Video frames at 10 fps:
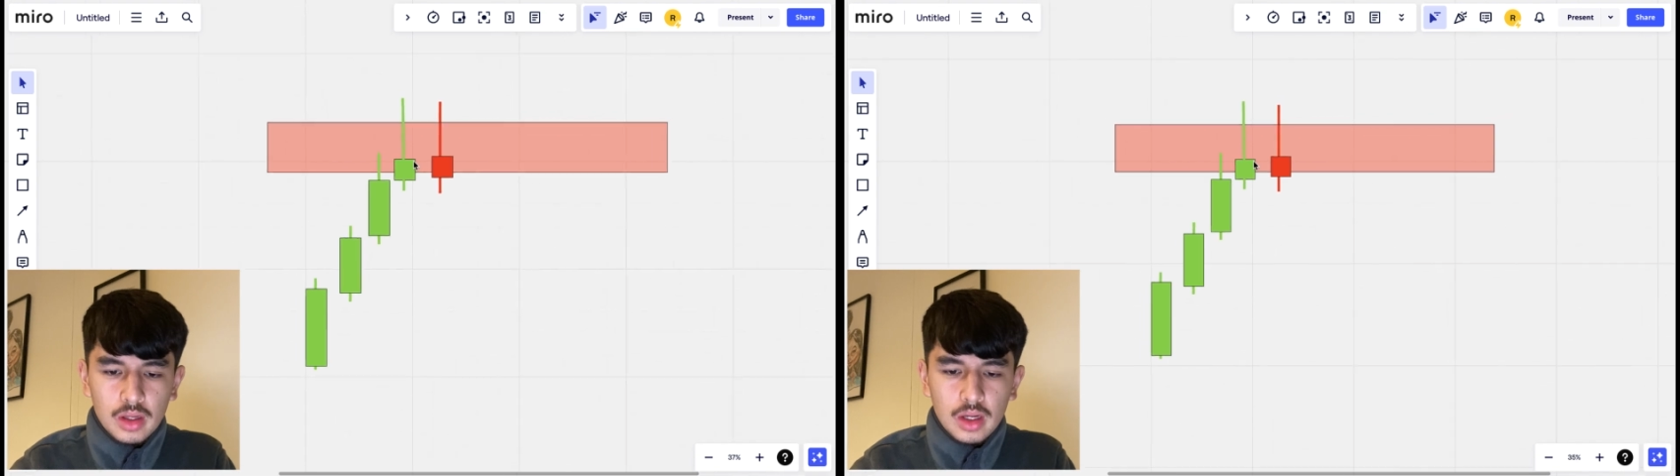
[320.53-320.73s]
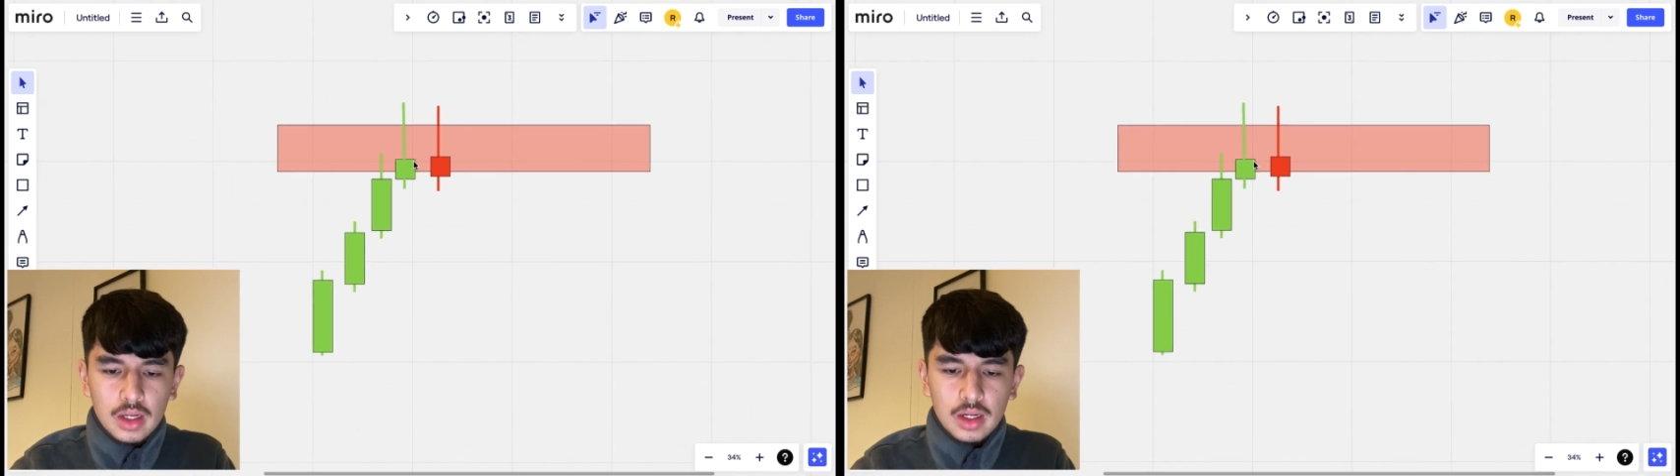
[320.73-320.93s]

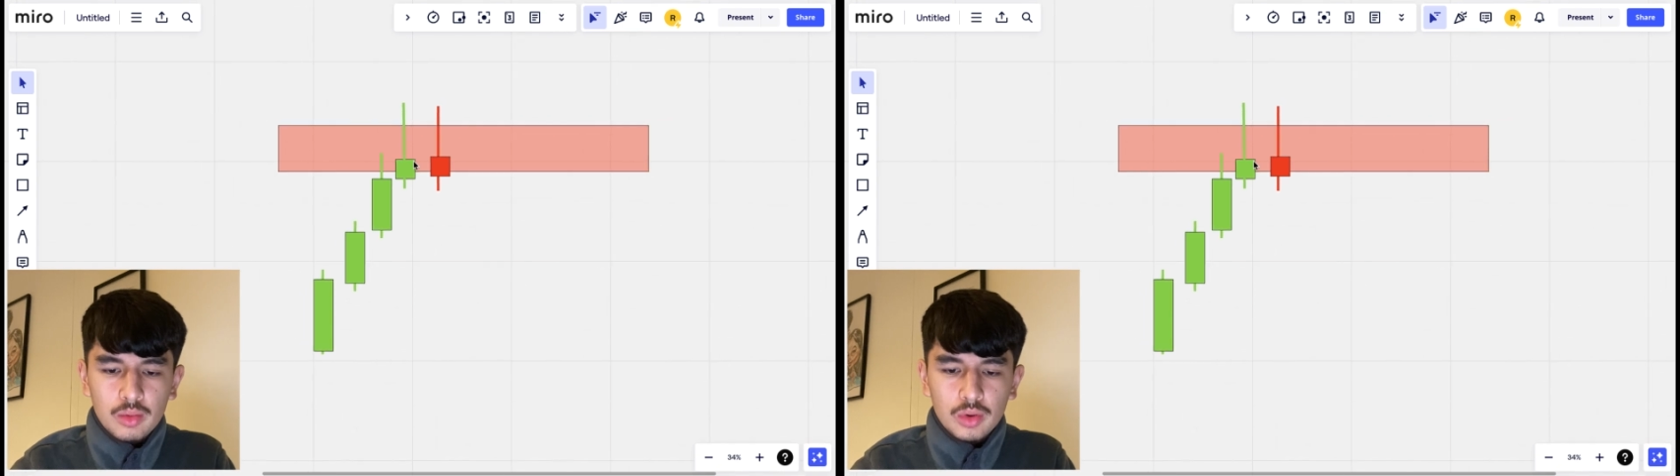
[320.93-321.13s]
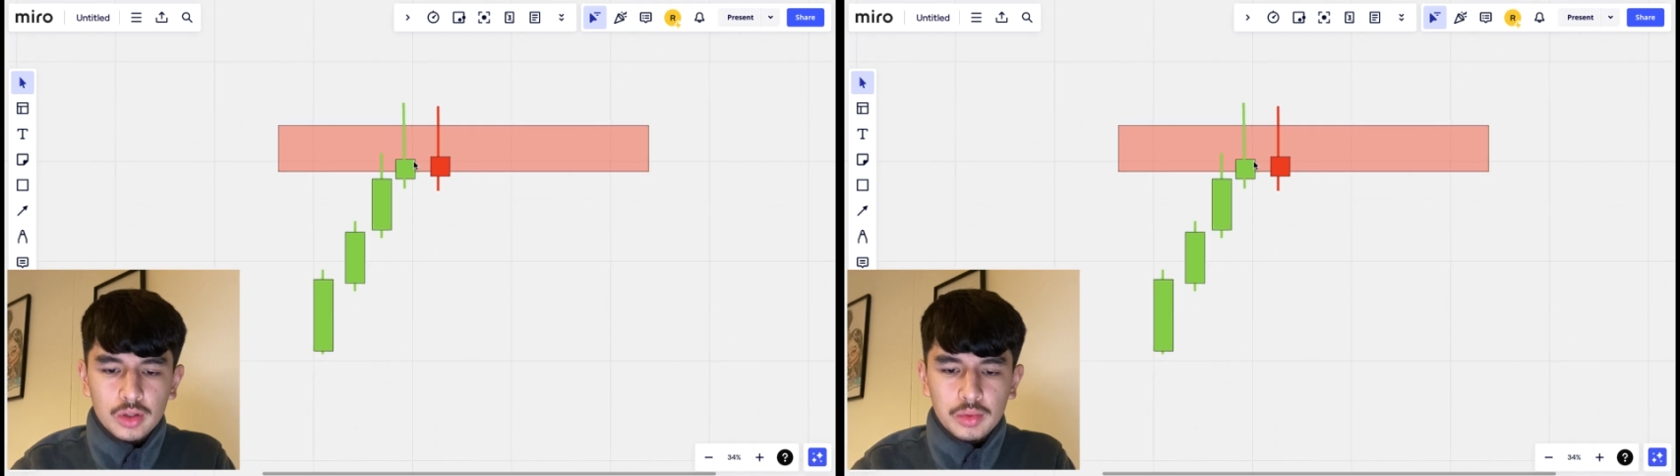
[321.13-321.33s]
And now
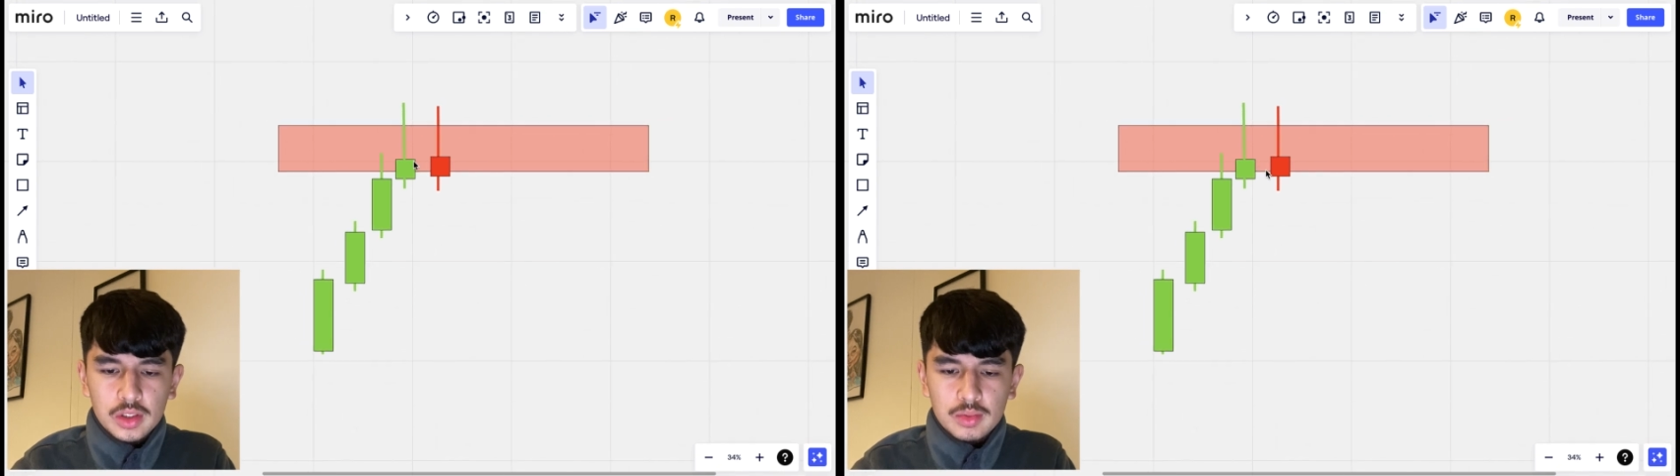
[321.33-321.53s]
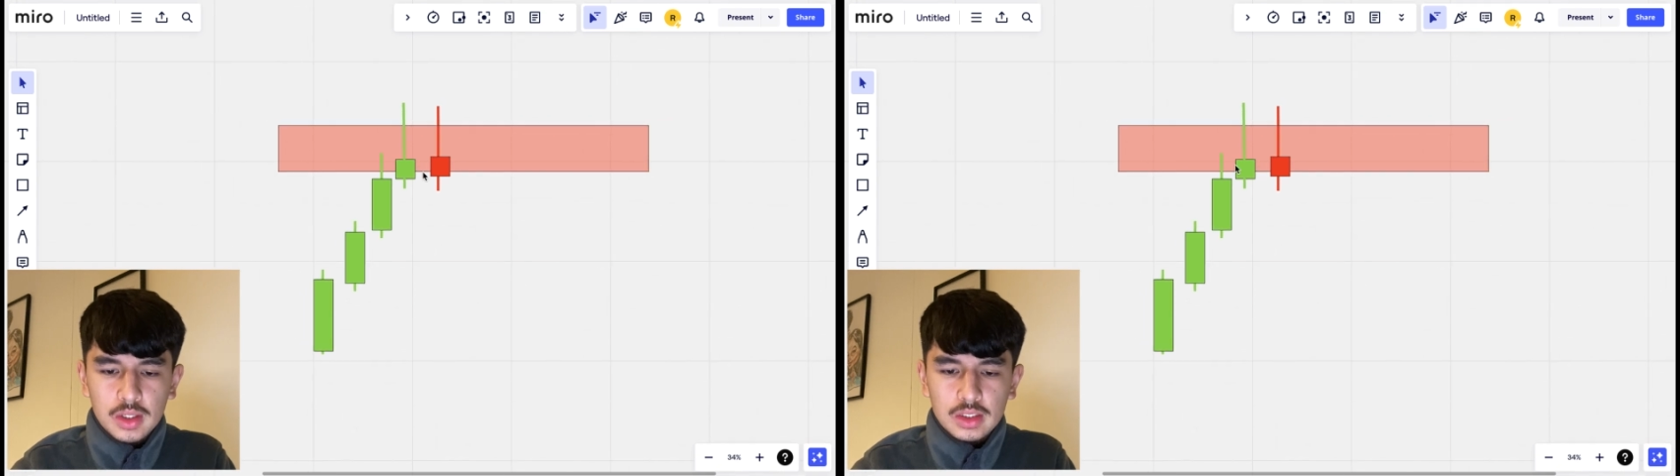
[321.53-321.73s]
what do we
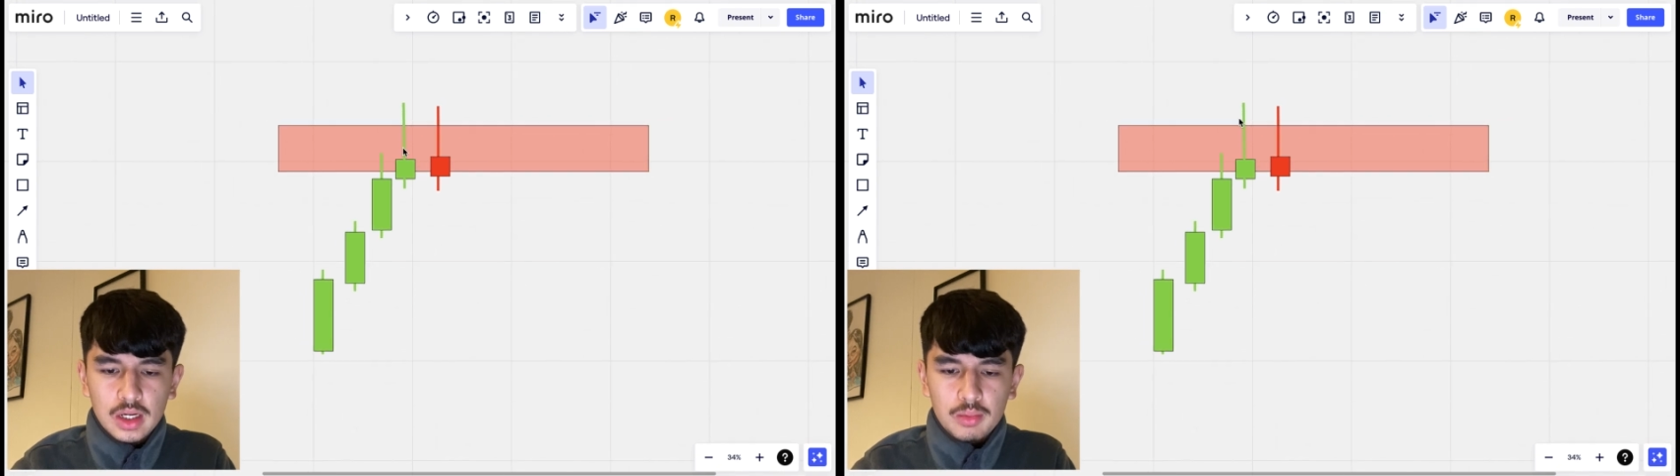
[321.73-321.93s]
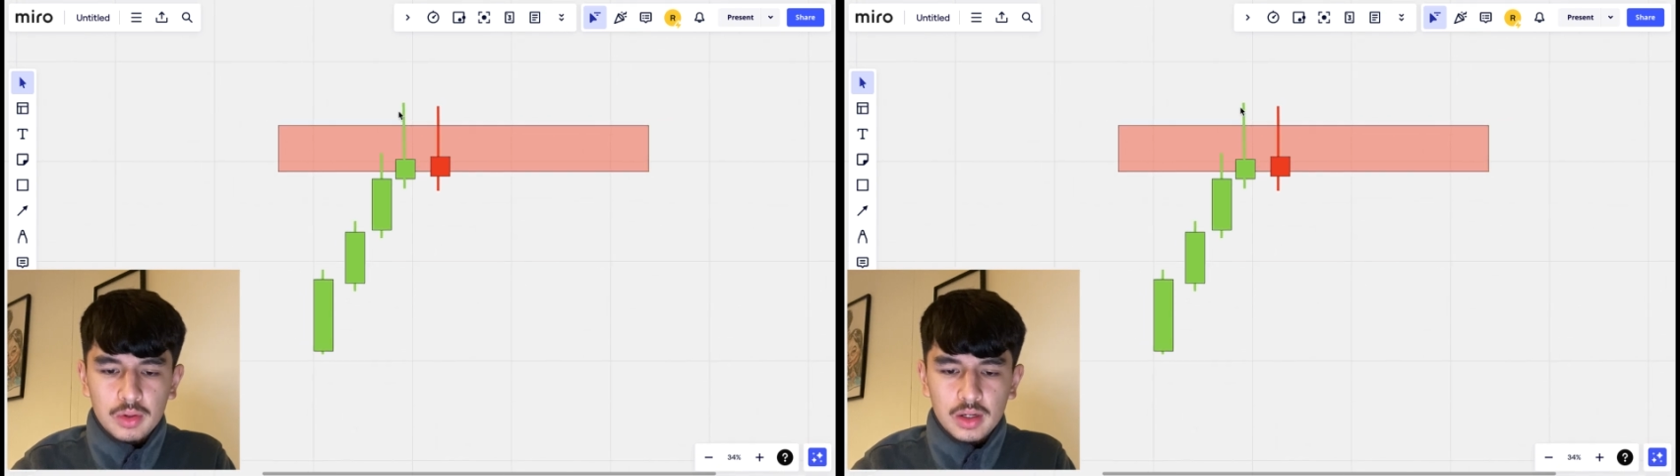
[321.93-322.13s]
expect to
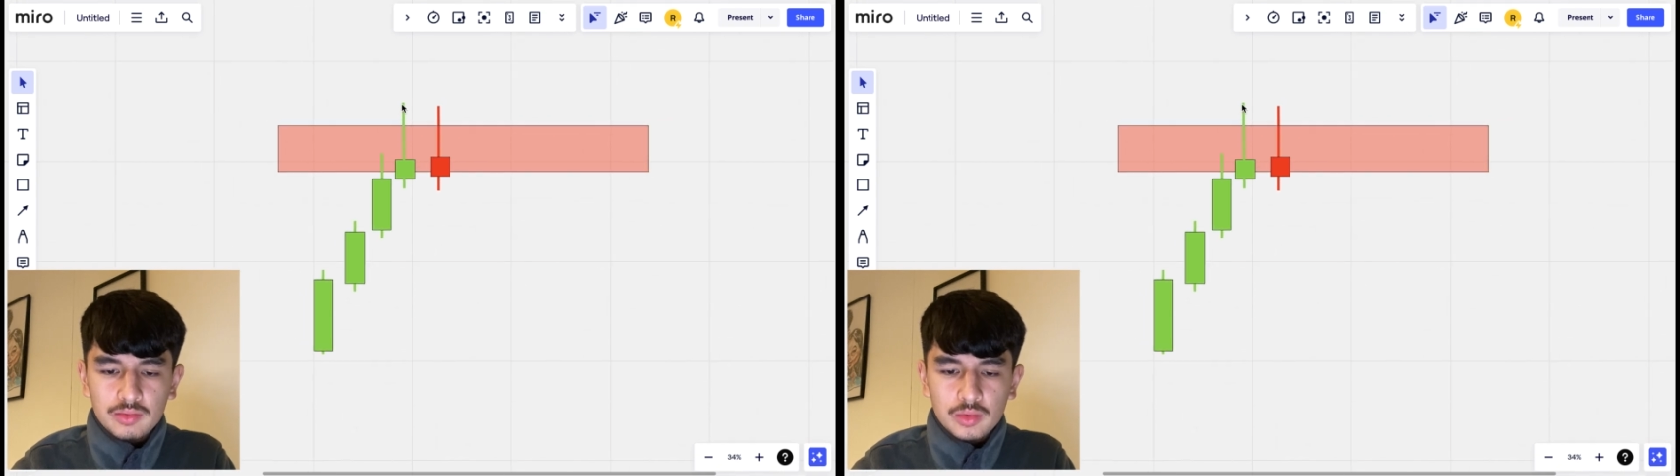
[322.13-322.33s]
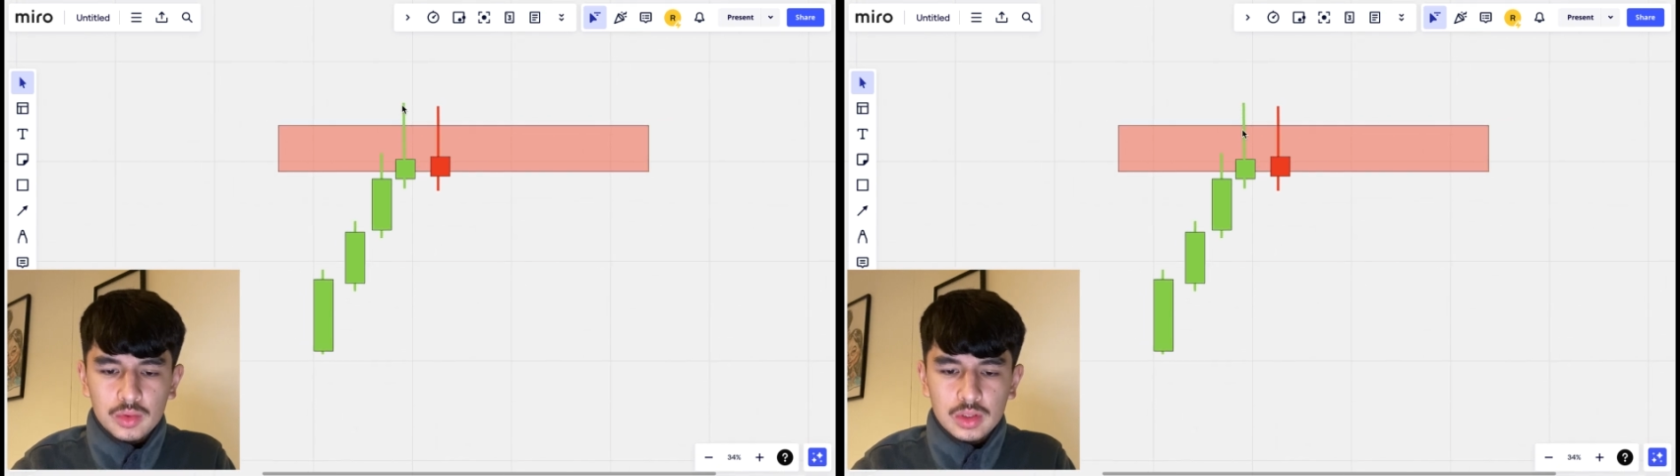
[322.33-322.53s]
happen after we've